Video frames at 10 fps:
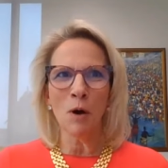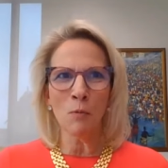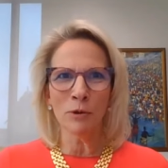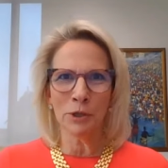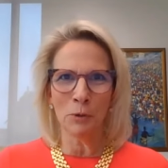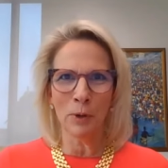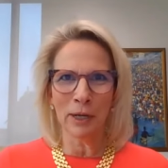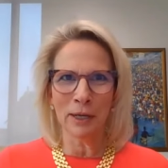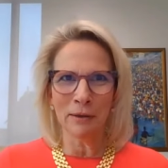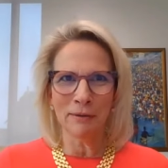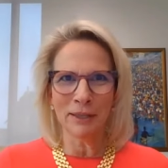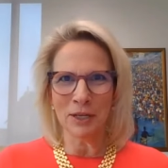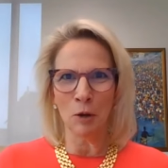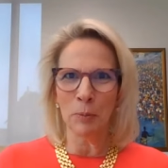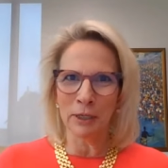what we're doing
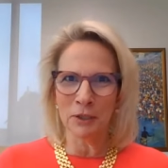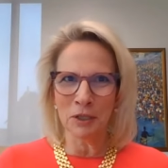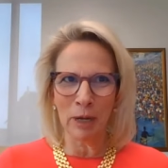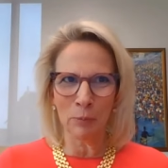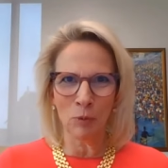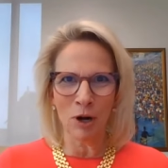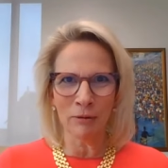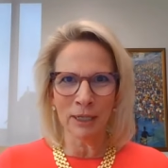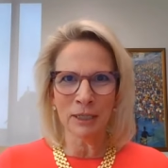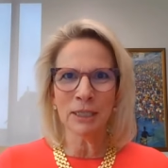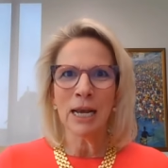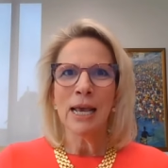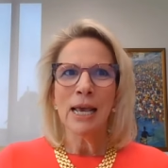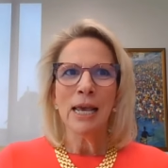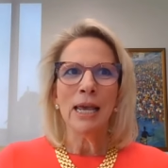that's helping us to make progress
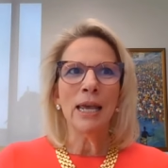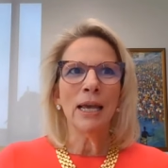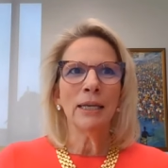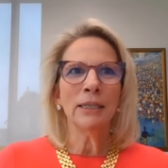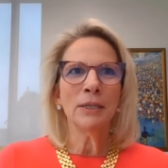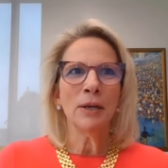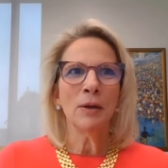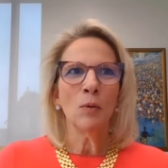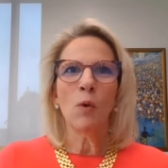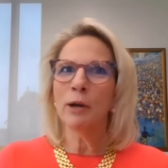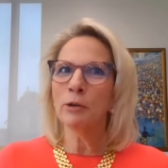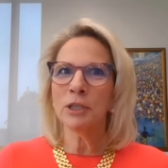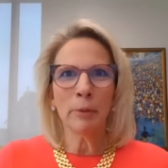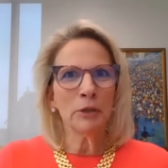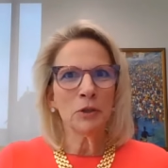and where
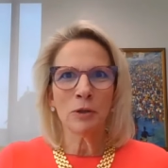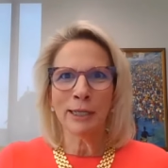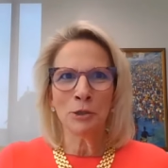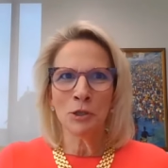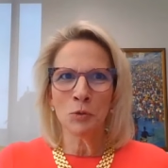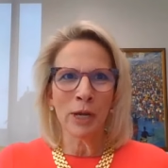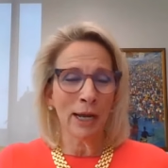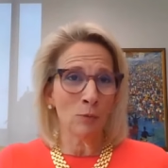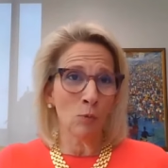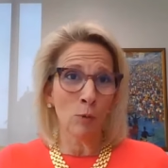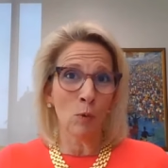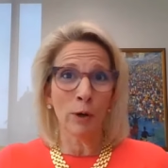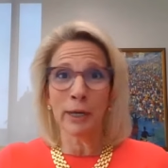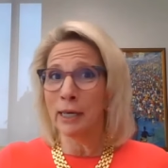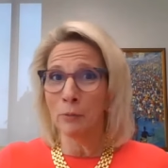some of the strategies we had weren't
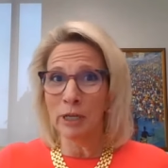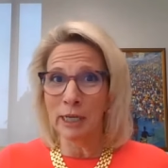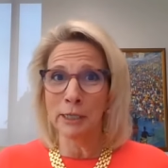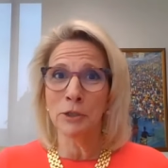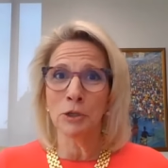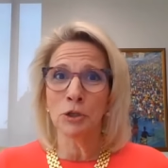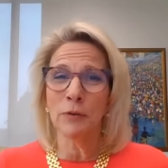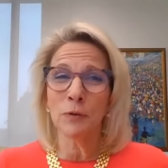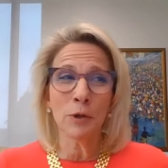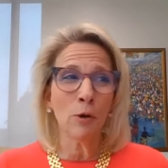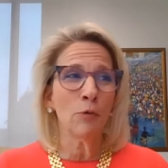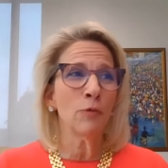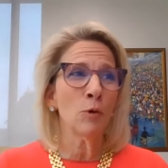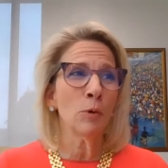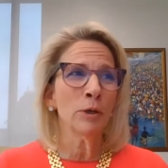working and we needed to shift to go
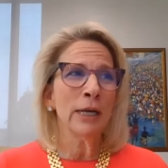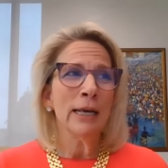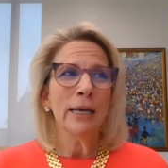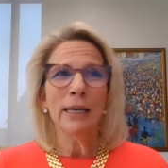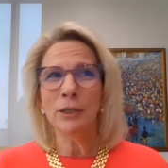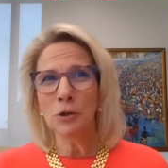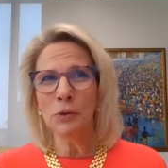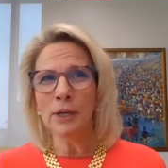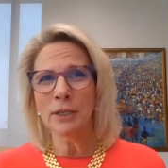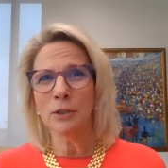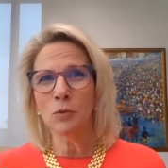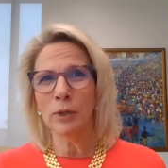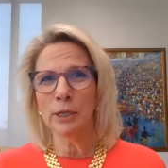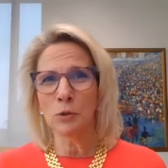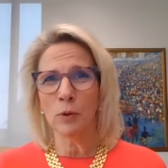forward. In
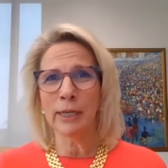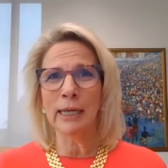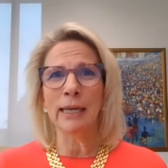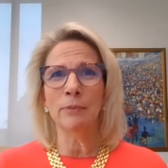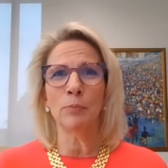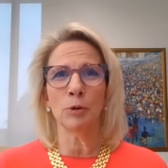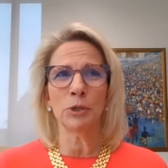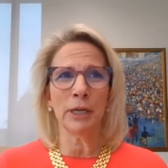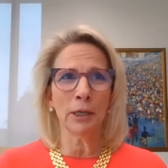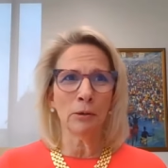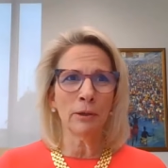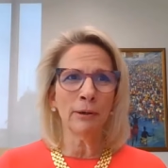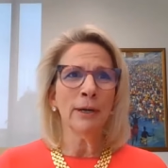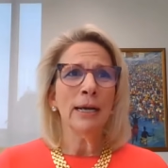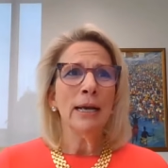2020 in
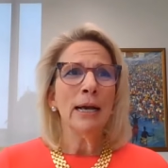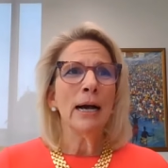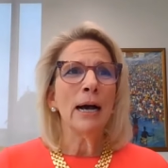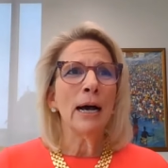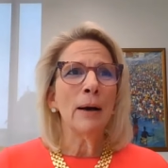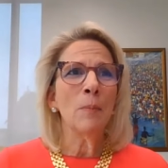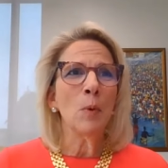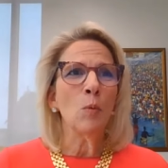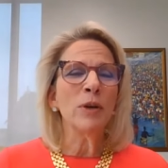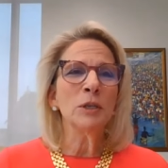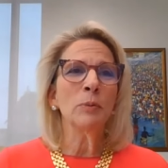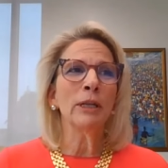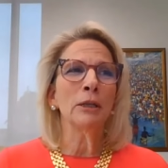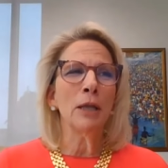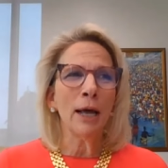particular, um, we
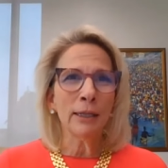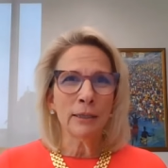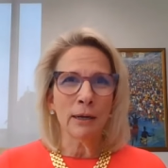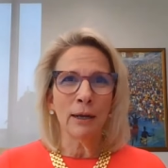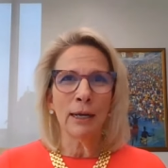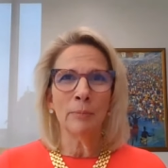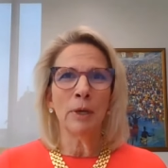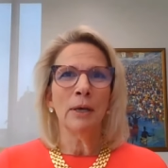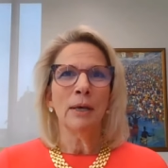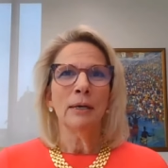spent a lot of time